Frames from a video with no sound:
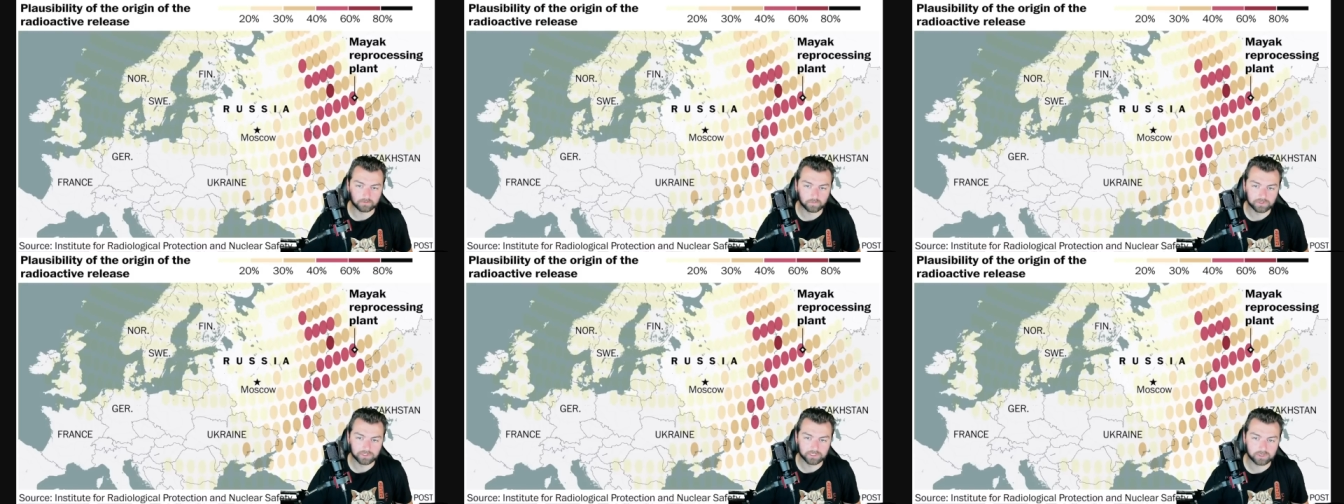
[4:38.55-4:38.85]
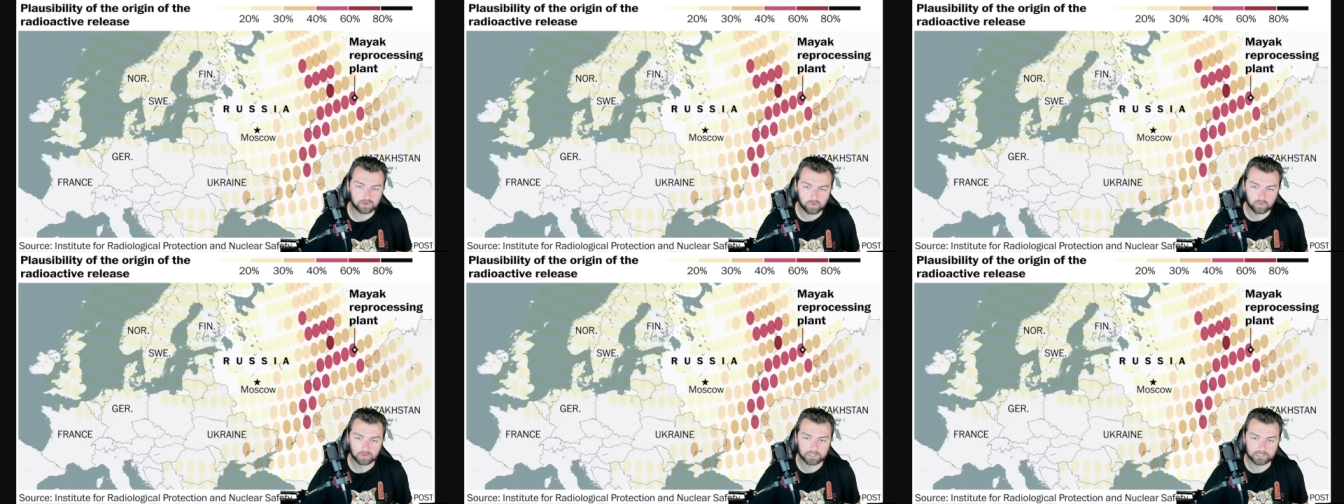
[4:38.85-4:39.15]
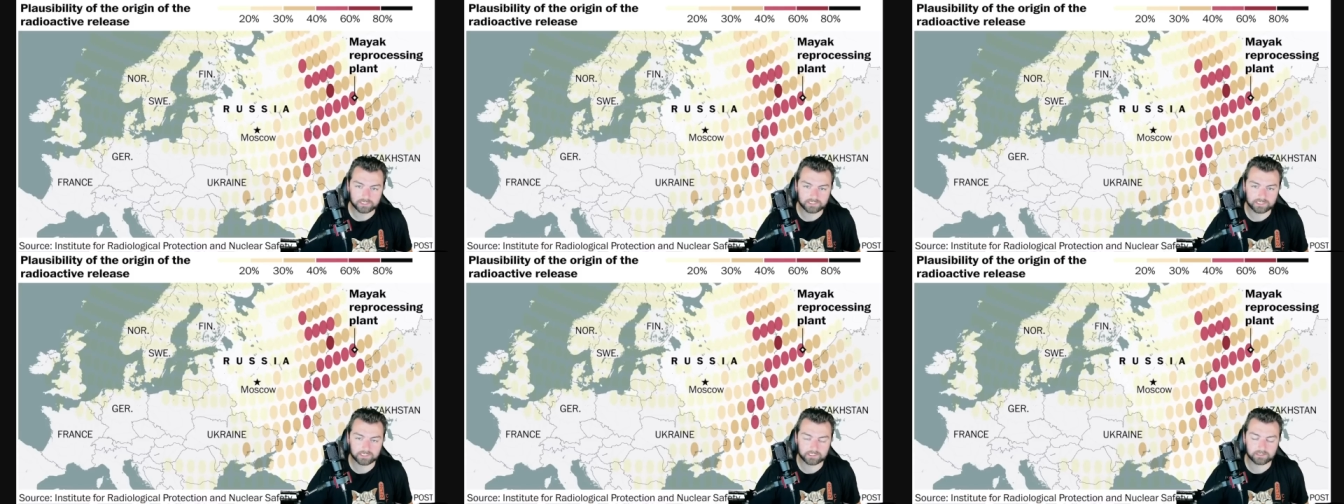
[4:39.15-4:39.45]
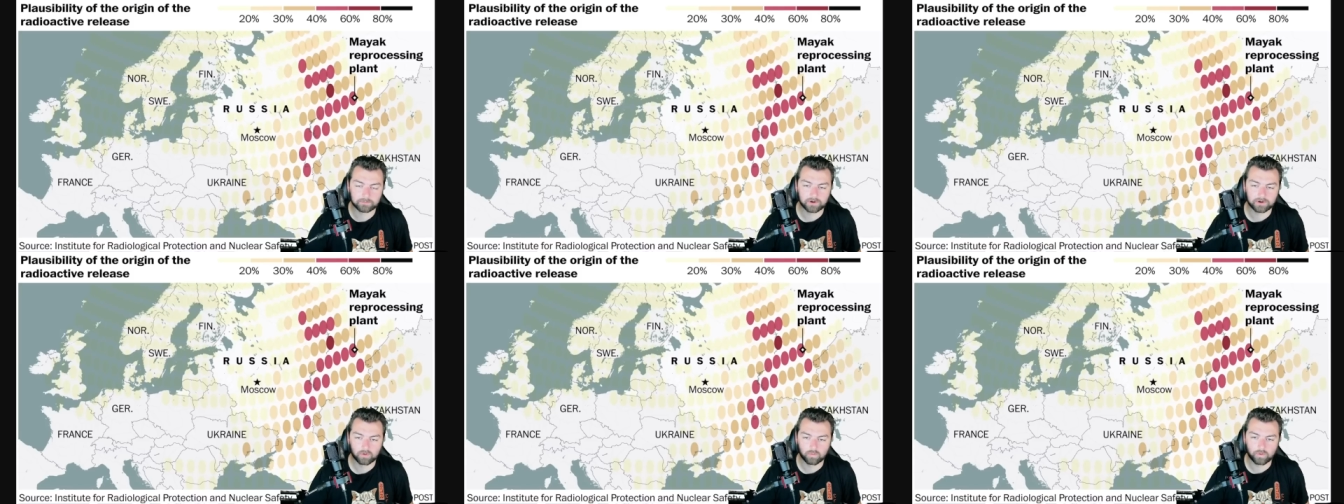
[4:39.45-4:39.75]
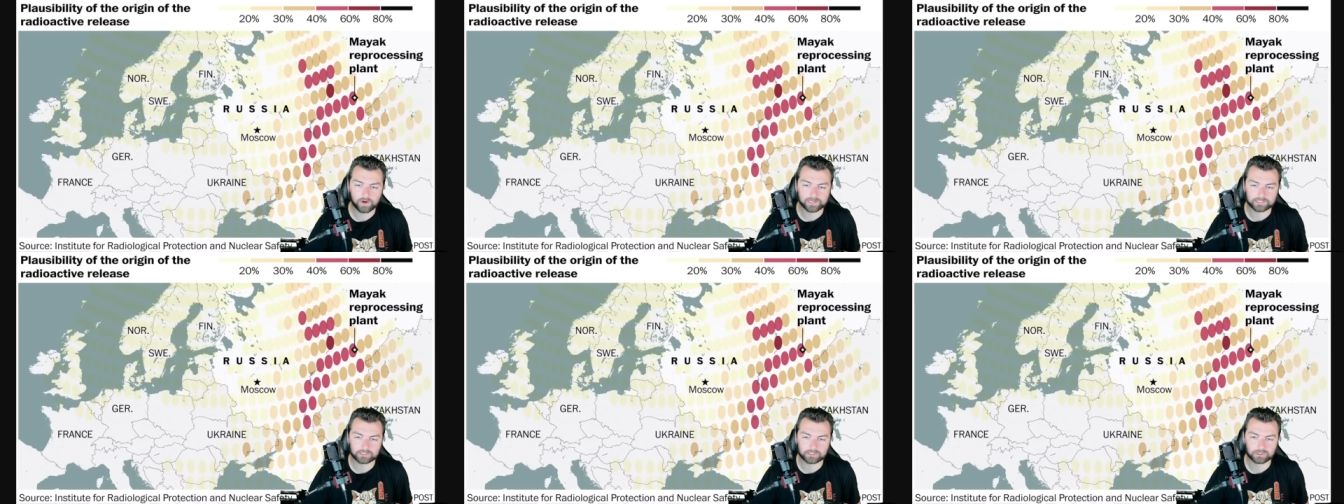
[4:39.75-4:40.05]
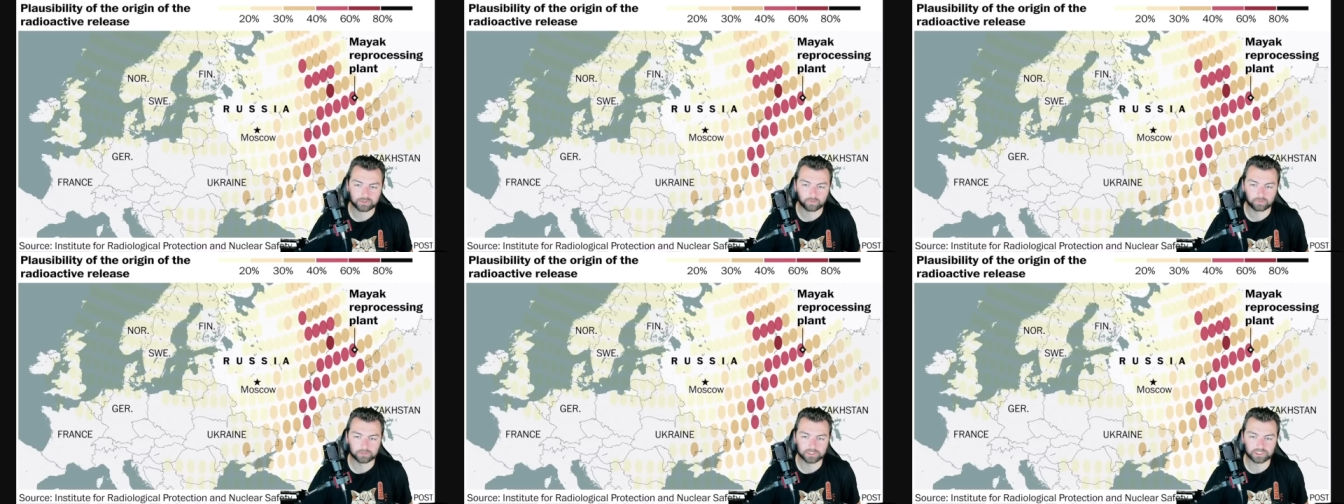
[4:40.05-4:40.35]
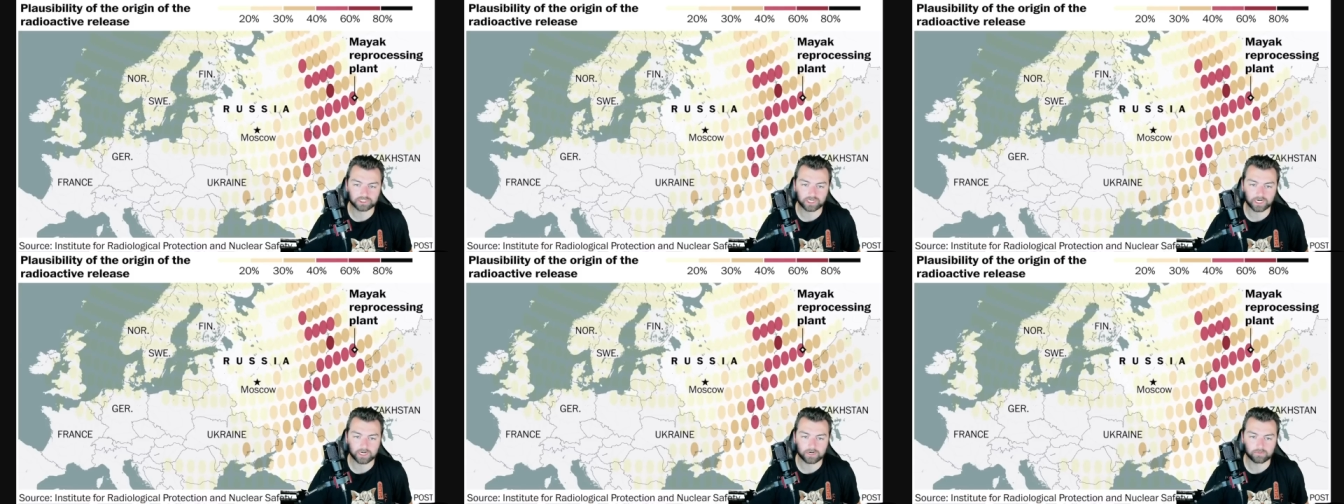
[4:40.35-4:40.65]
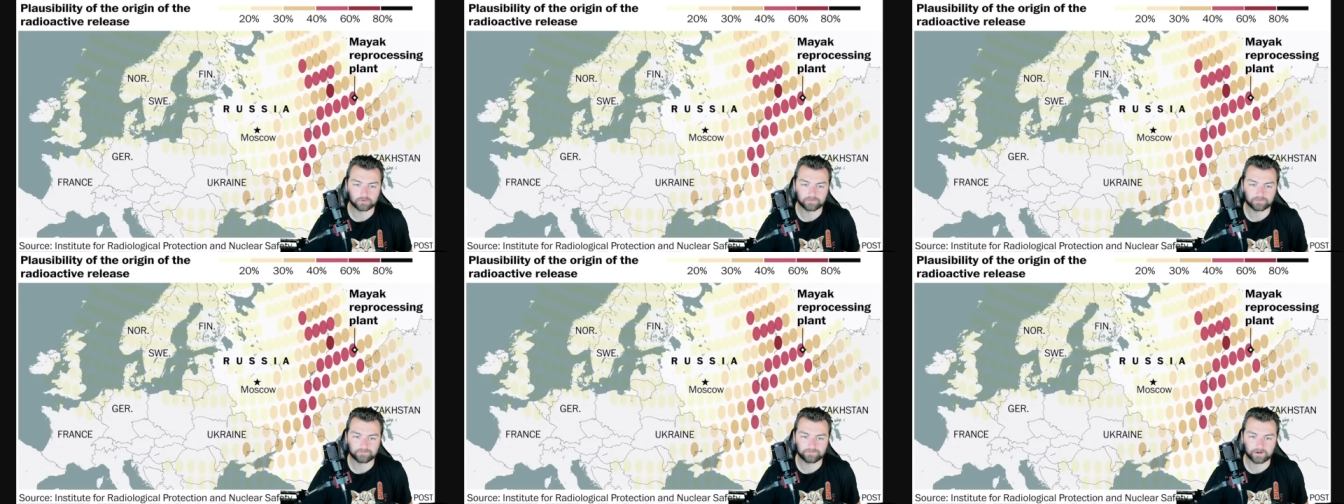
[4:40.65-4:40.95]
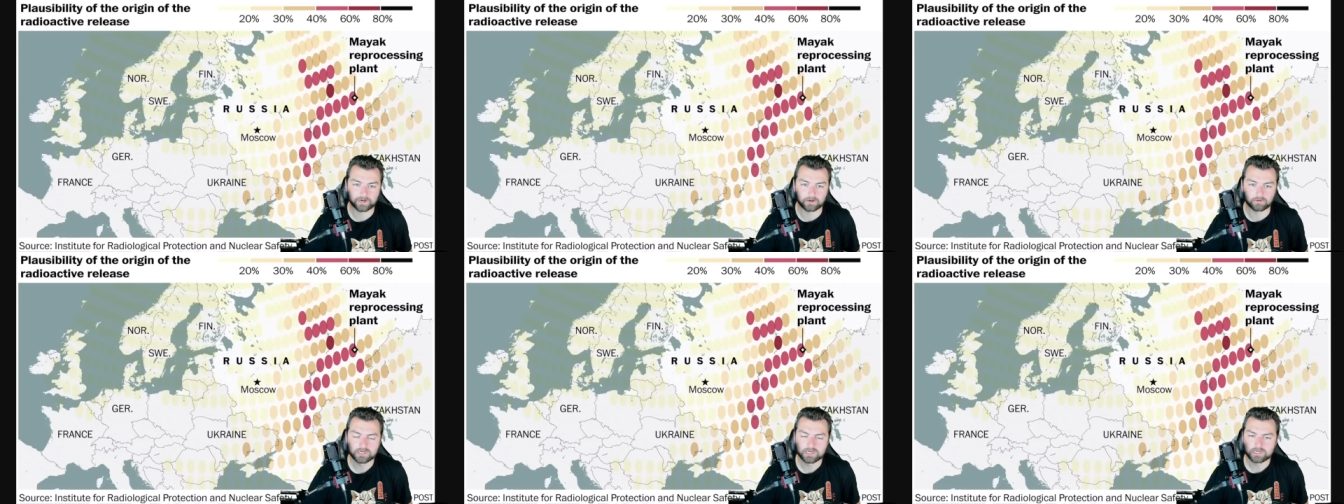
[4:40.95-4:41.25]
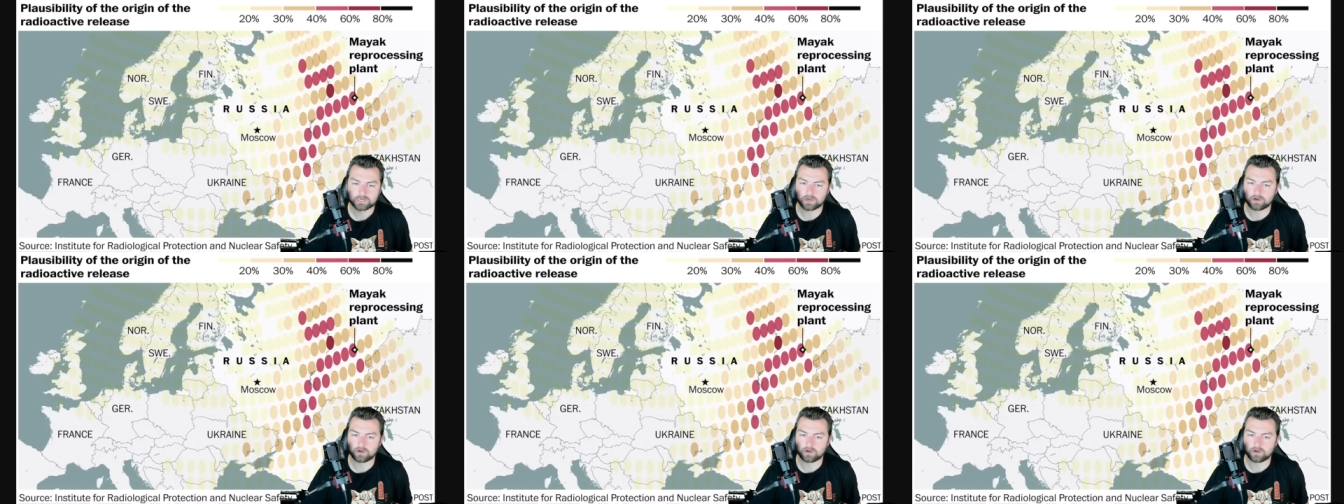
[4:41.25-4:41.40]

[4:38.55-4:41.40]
when the cooling system in a waste storage tank would fail,